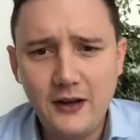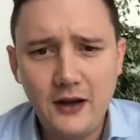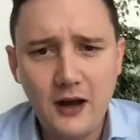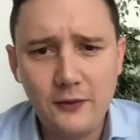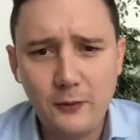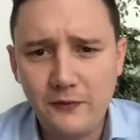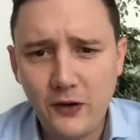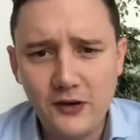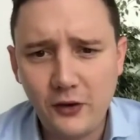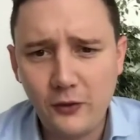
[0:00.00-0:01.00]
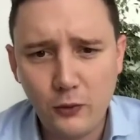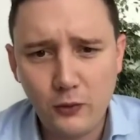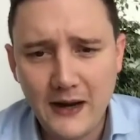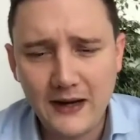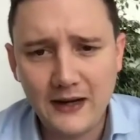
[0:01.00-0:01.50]
either a free zone or a
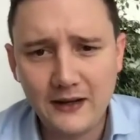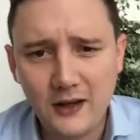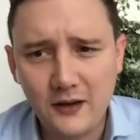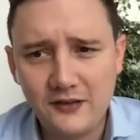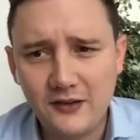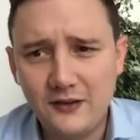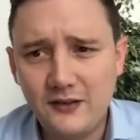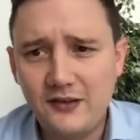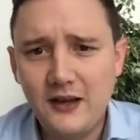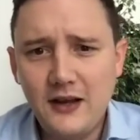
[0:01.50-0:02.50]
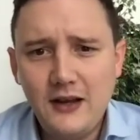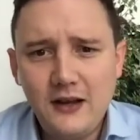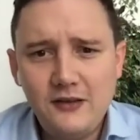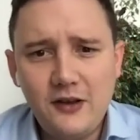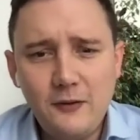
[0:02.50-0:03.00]
mainland license.
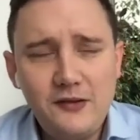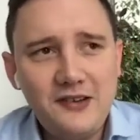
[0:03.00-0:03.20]
Services